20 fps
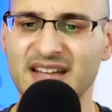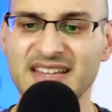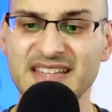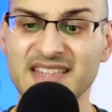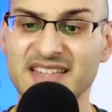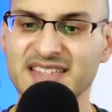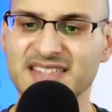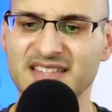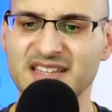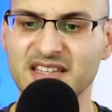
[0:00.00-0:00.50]
And in
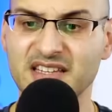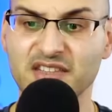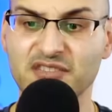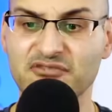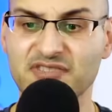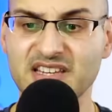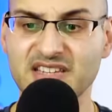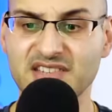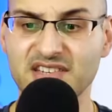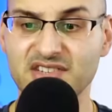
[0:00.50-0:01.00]
this study, the
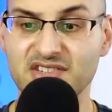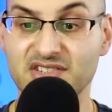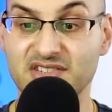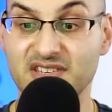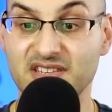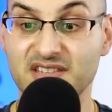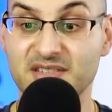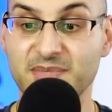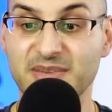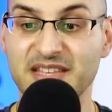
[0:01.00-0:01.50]
researchers
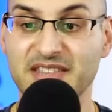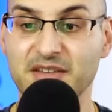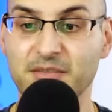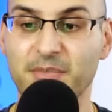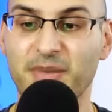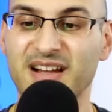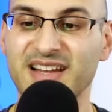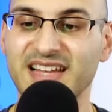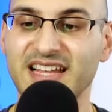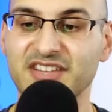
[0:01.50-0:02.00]
explained that
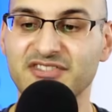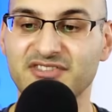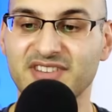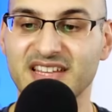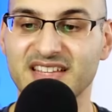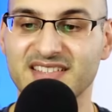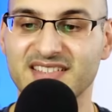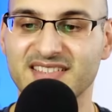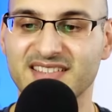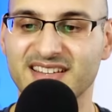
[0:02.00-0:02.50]
bilateral
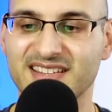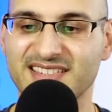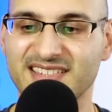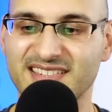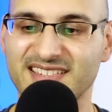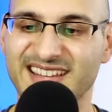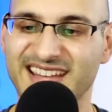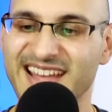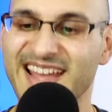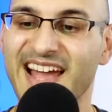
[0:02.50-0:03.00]

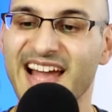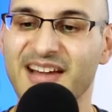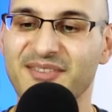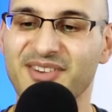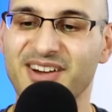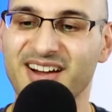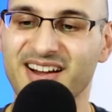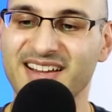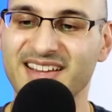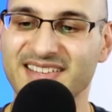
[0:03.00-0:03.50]
exercises have
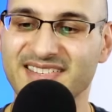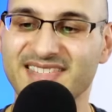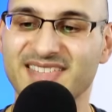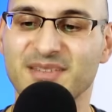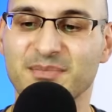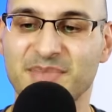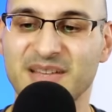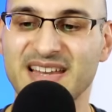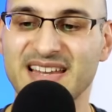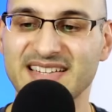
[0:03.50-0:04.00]
higher
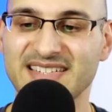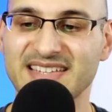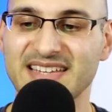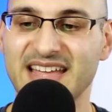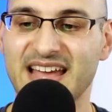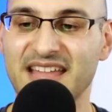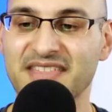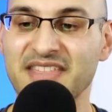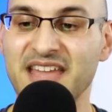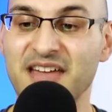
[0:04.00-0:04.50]
stability,
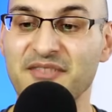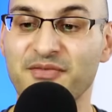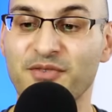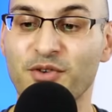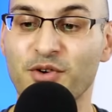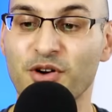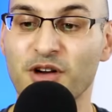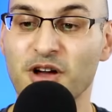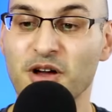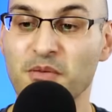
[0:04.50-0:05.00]
and
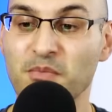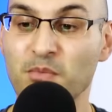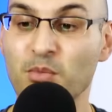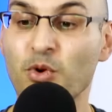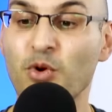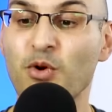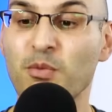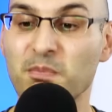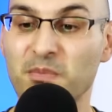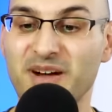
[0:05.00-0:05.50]
therefore
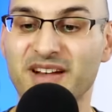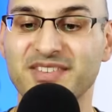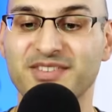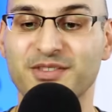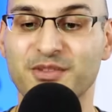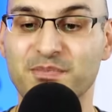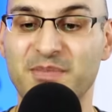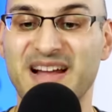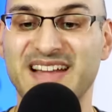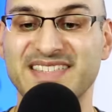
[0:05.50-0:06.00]
more
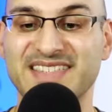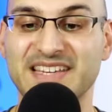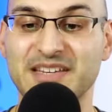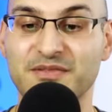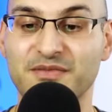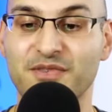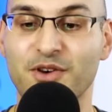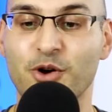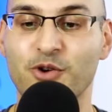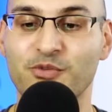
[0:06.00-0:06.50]
muscle mass
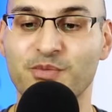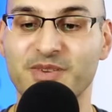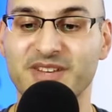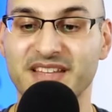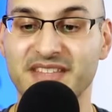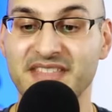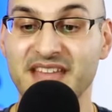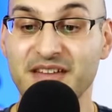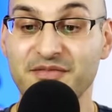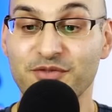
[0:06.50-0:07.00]
involvement.
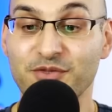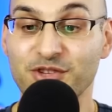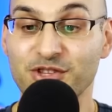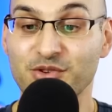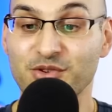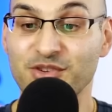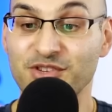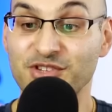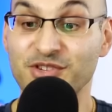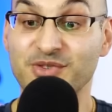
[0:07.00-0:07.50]
And therefore
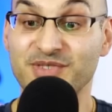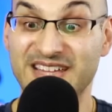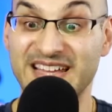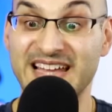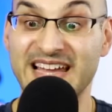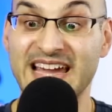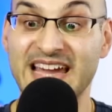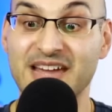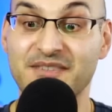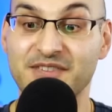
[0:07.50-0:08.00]
you can use a
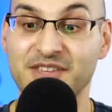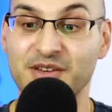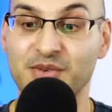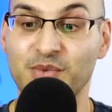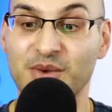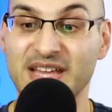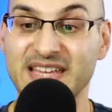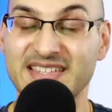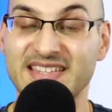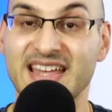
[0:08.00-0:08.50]
heavier
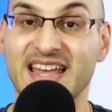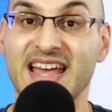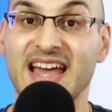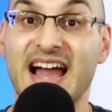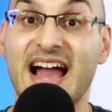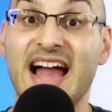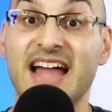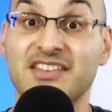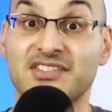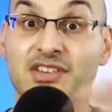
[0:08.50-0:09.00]
weight
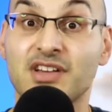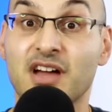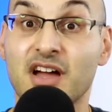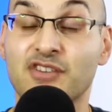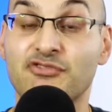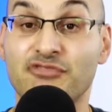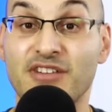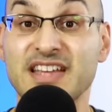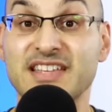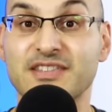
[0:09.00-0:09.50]
and
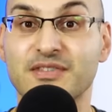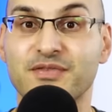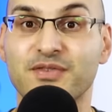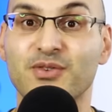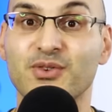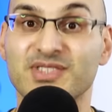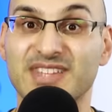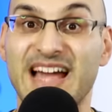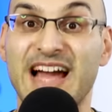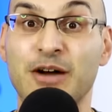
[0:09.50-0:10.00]
a greater
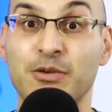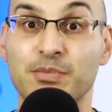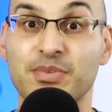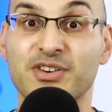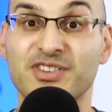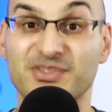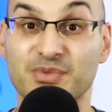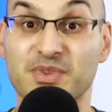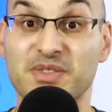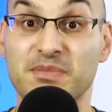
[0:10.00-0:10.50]
force
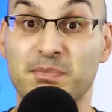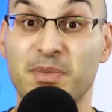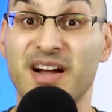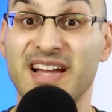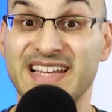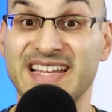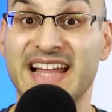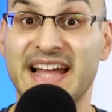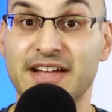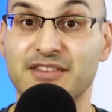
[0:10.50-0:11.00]
output with
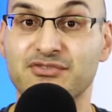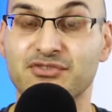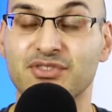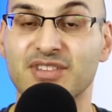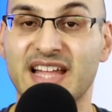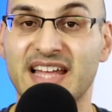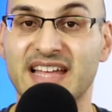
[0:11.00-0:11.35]
bilateral